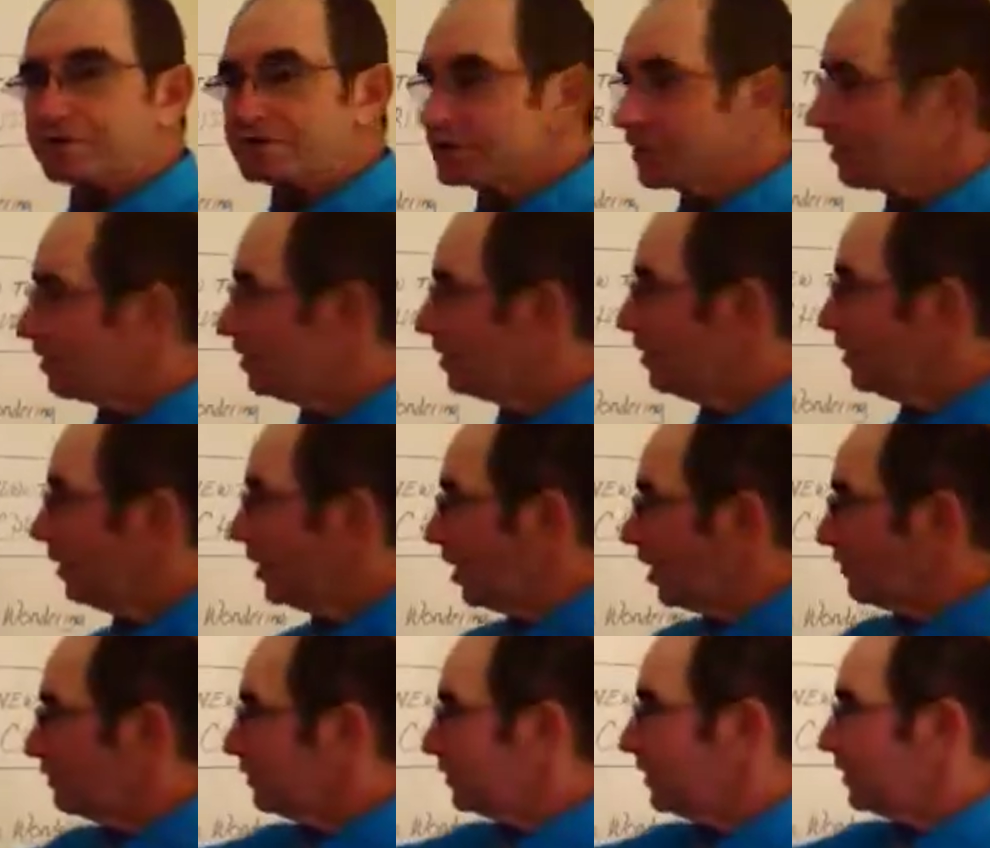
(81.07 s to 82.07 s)
So
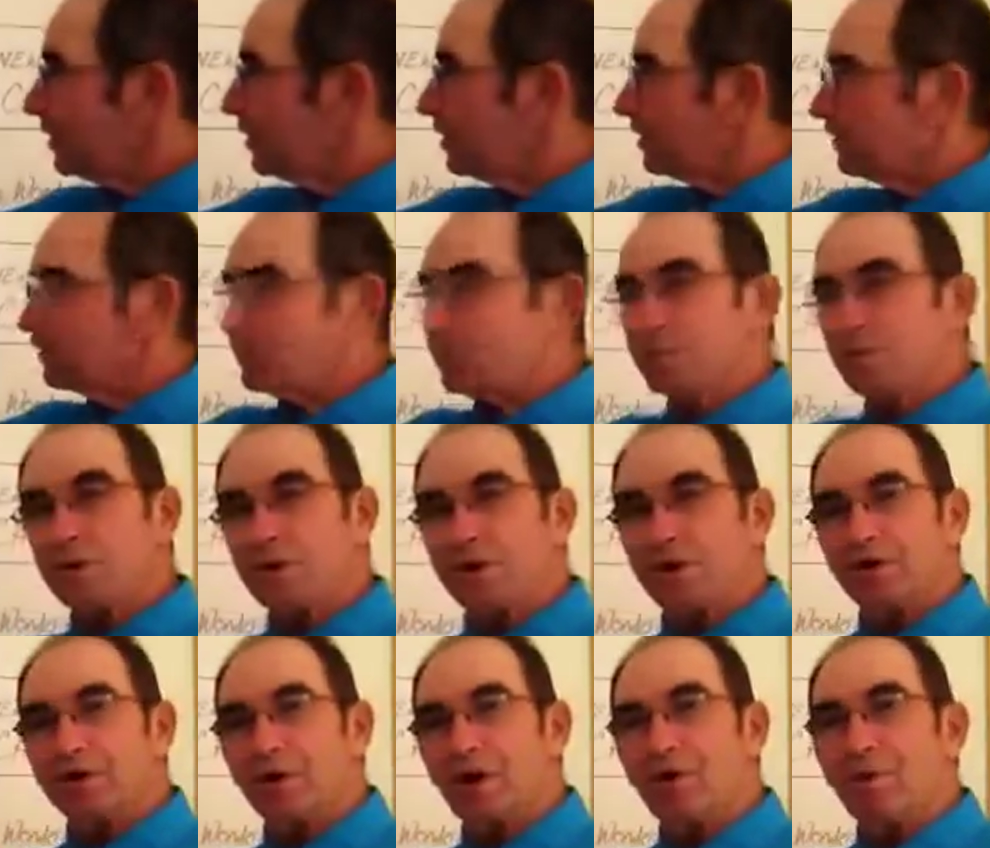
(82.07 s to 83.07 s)
over here, if you
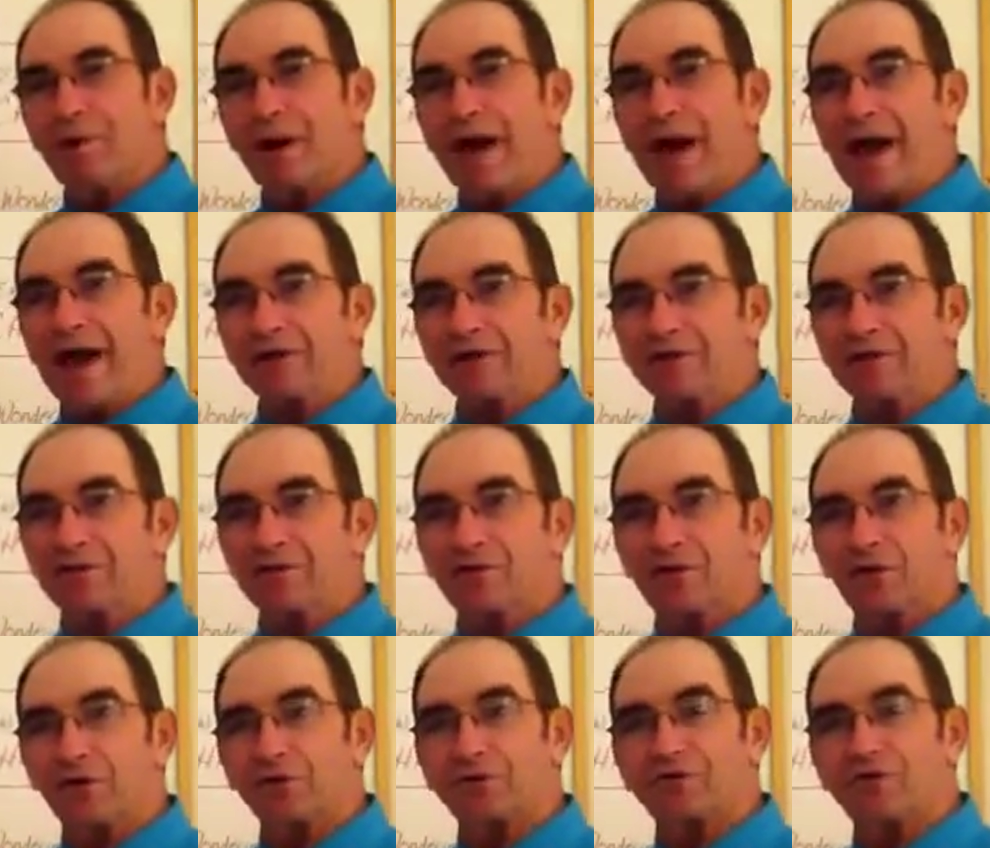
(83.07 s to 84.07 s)
will, go back to the
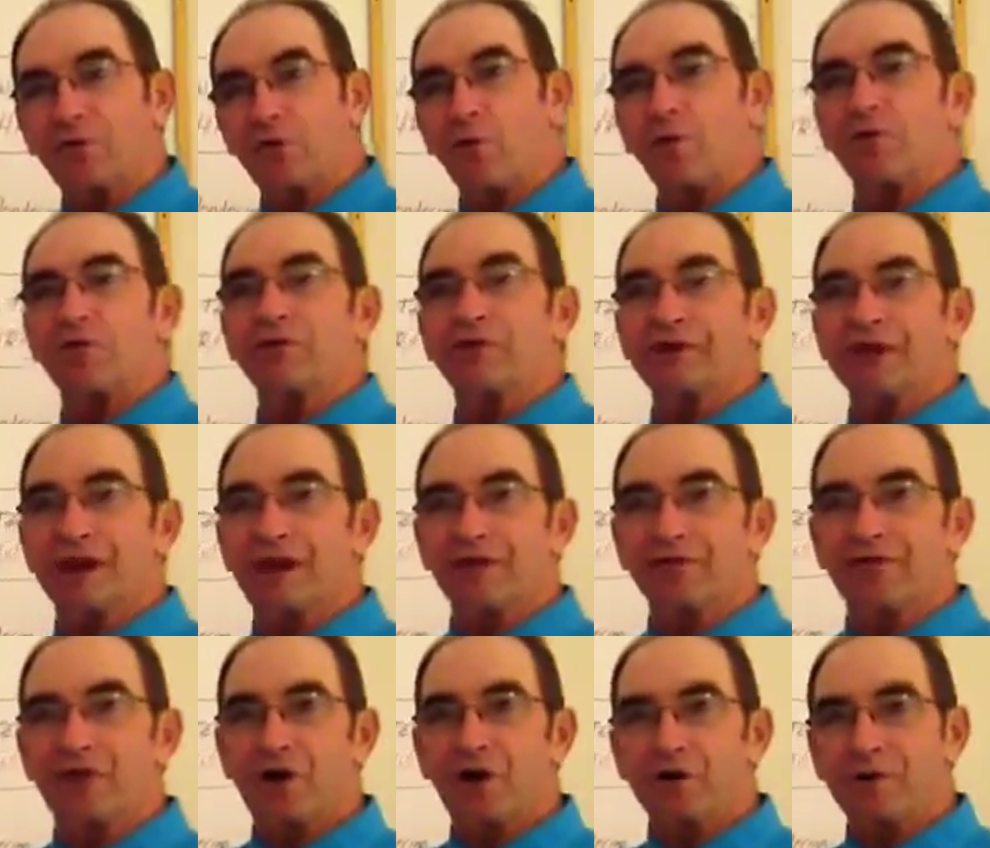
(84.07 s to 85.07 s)
first four that I've
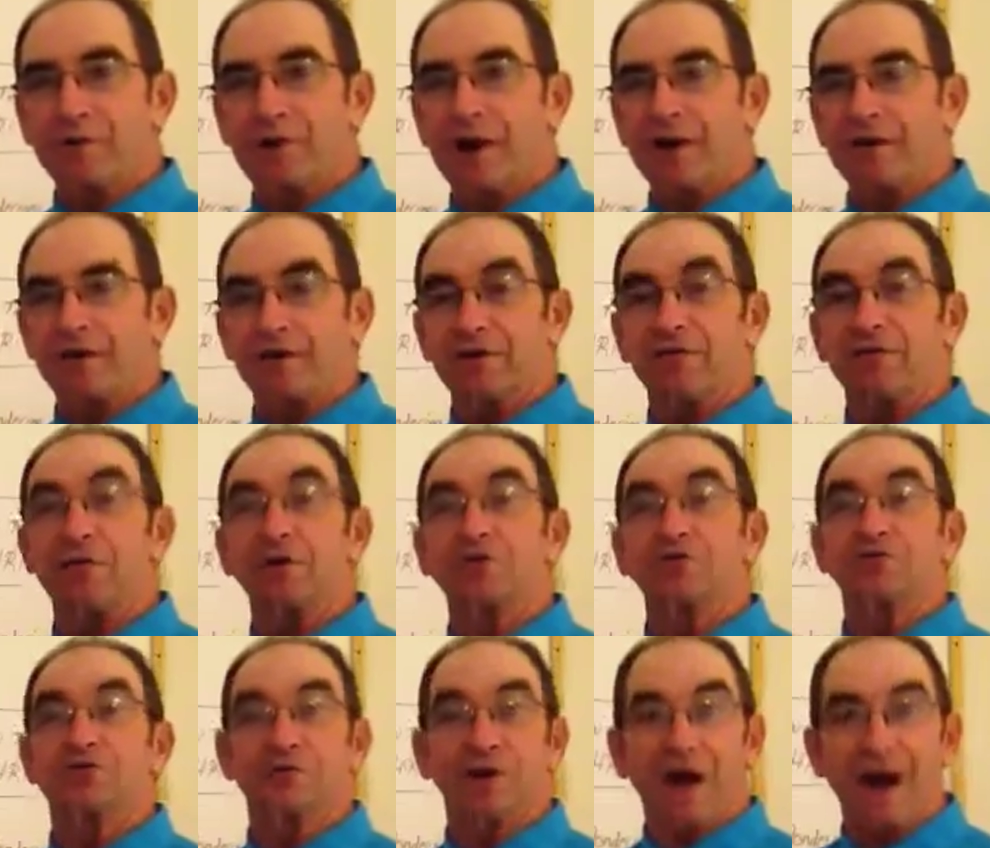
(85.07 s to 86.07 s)
talked about, those
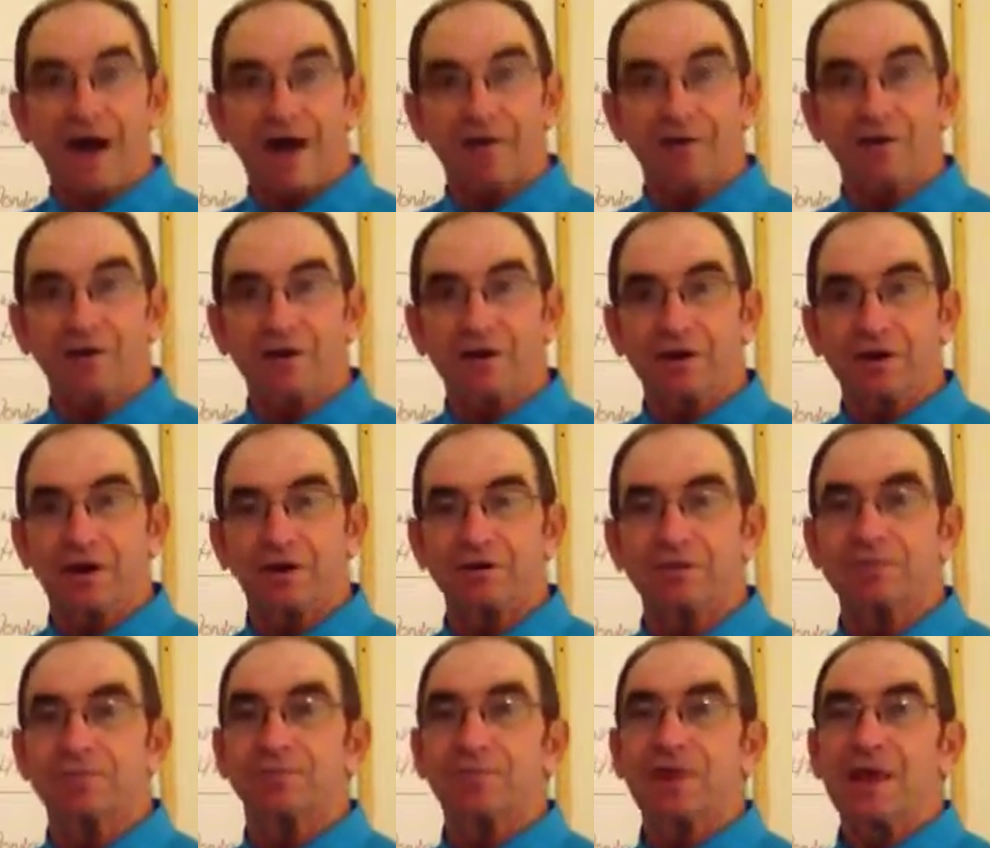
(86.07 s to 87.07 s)
first 5
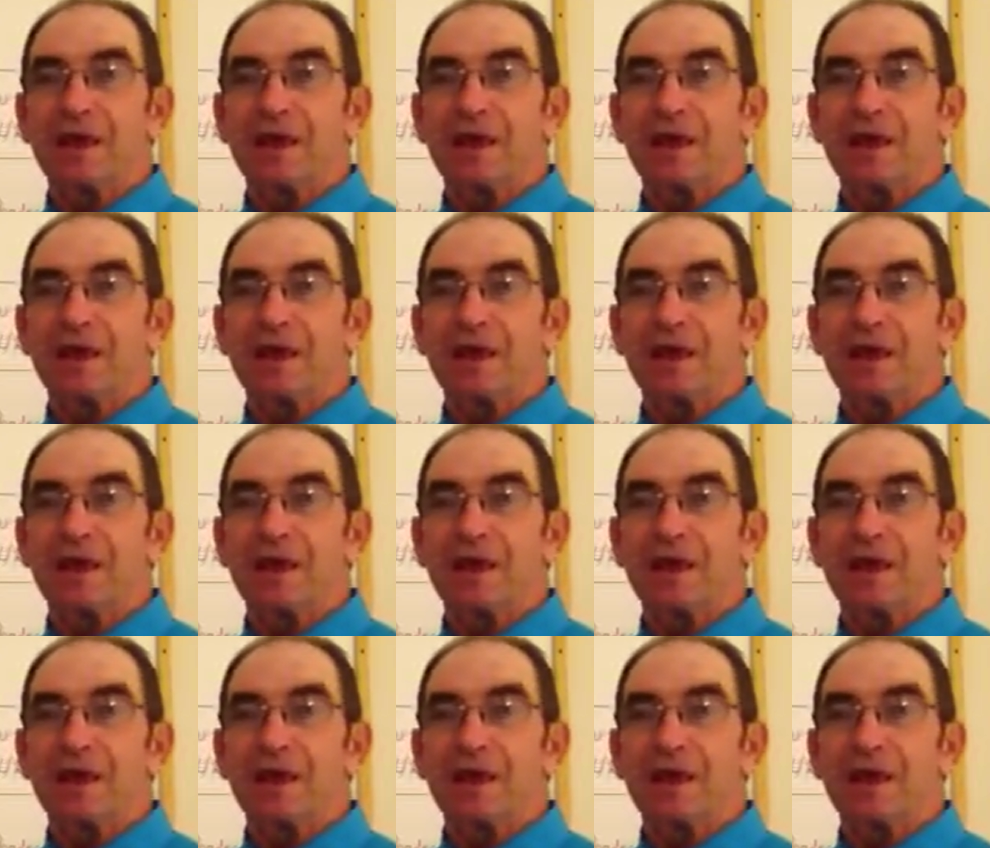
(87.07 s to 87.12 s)
videos,